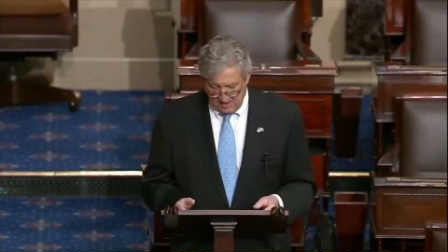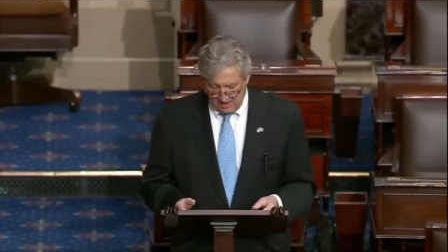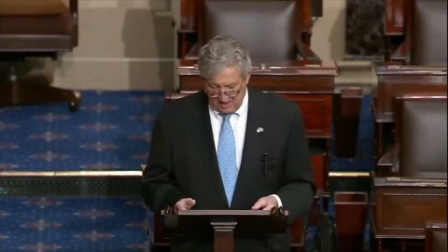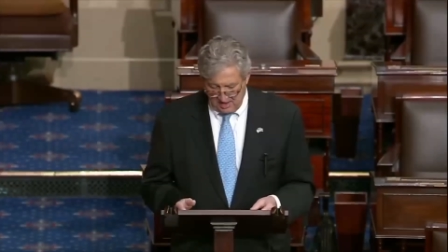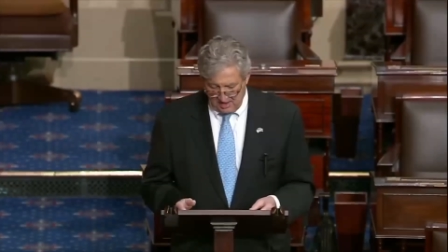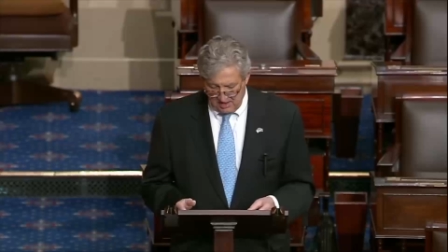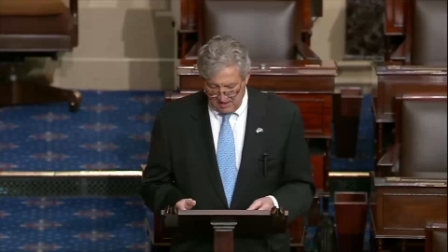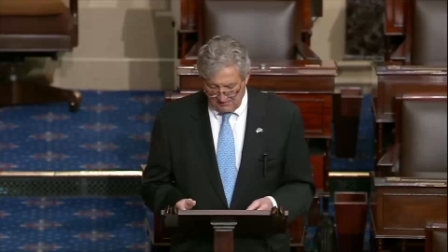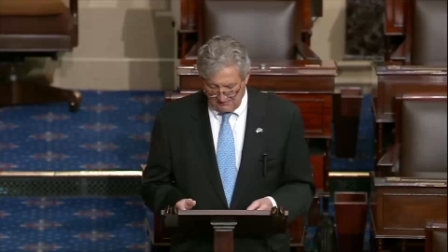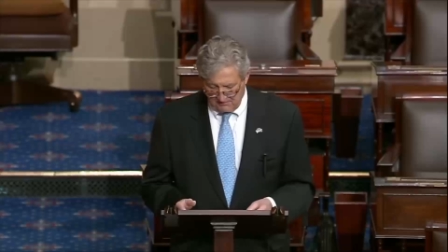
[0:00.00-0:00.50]

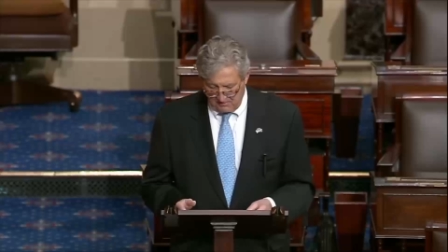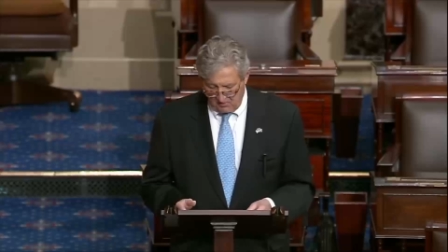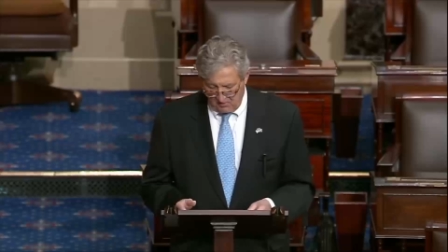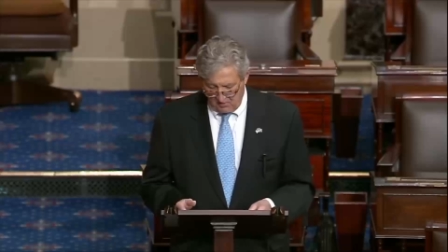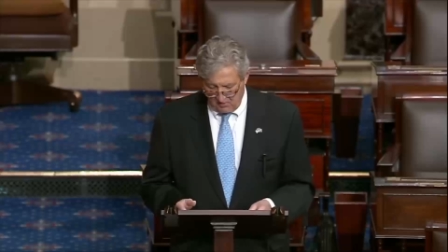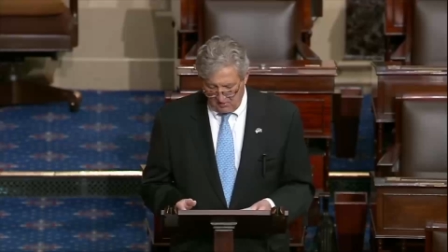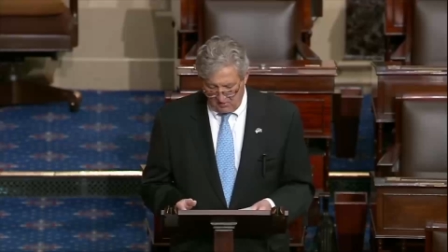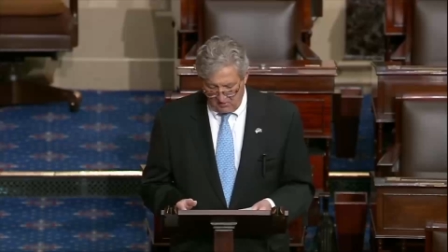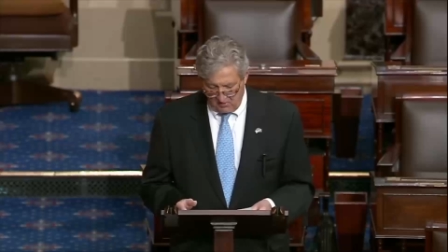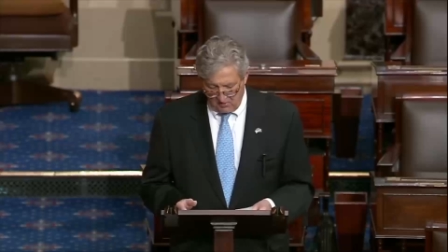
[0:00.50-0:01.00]
um,
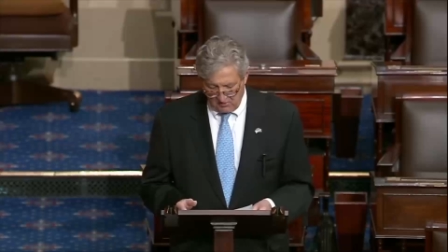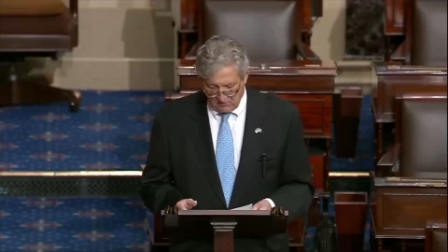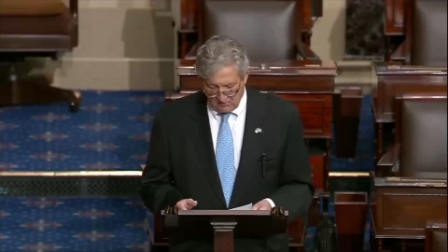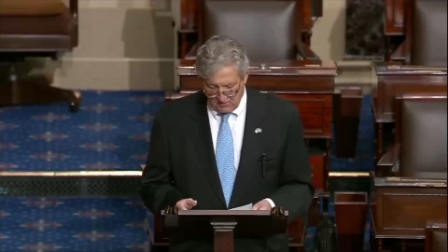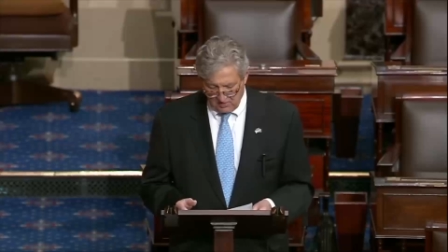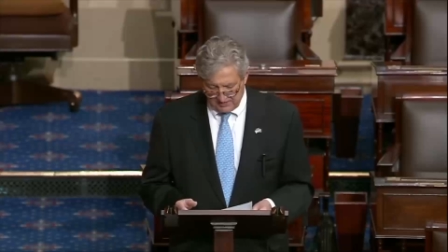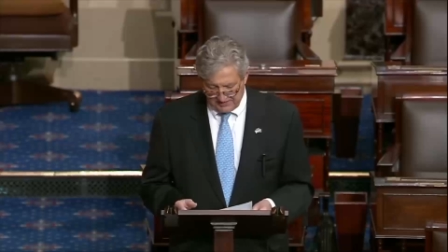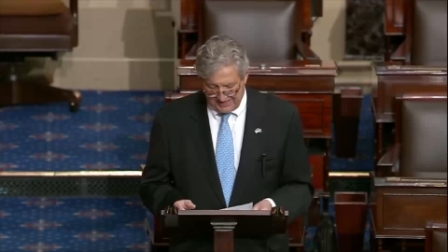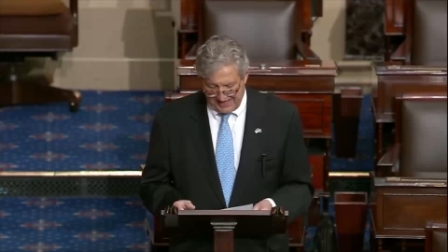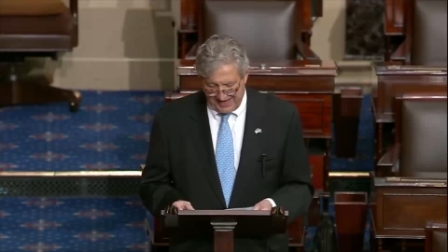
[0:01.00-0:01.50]
are,
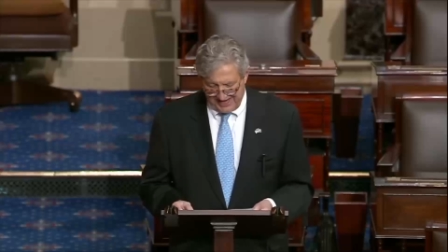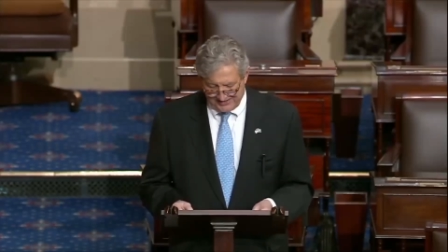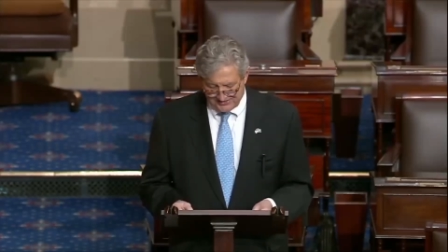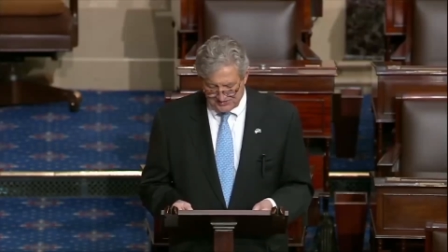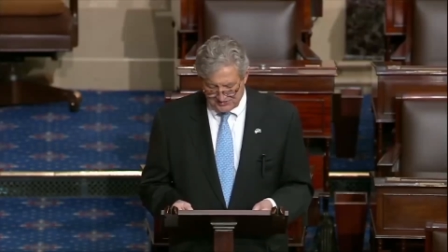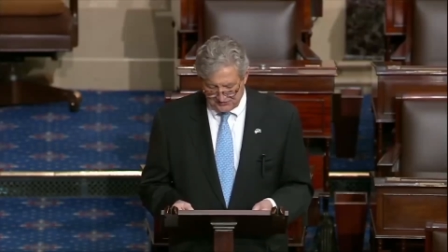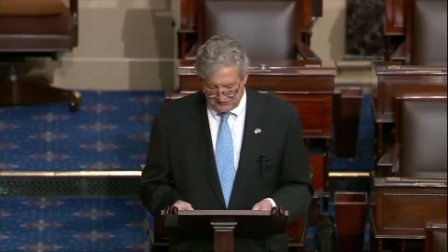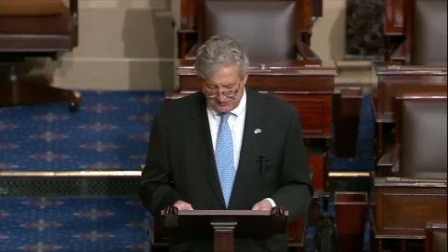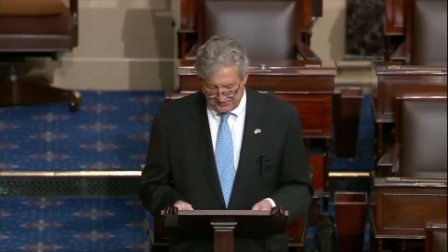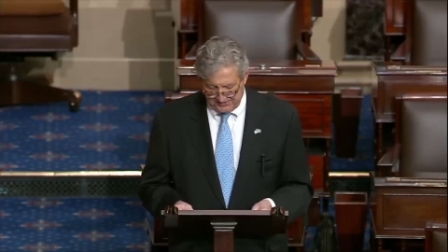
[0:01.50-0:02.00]
are uh,
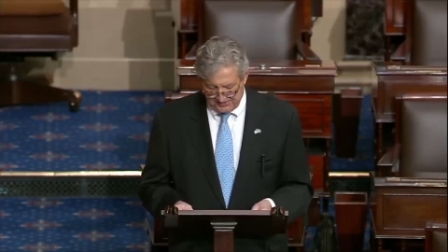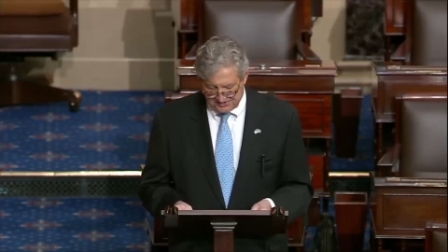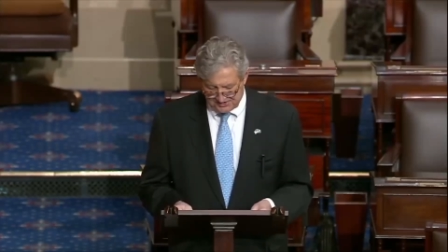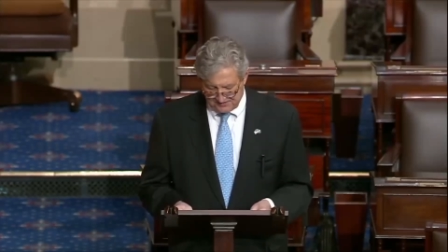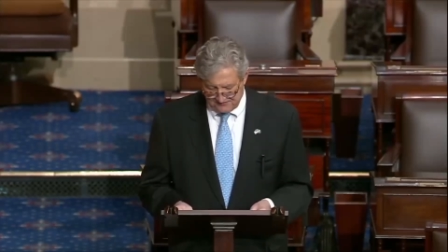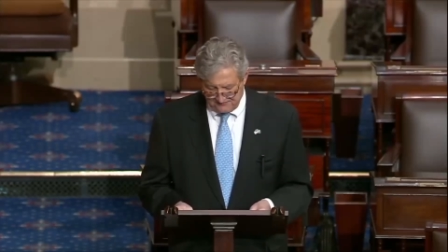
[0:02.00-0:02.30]
casualties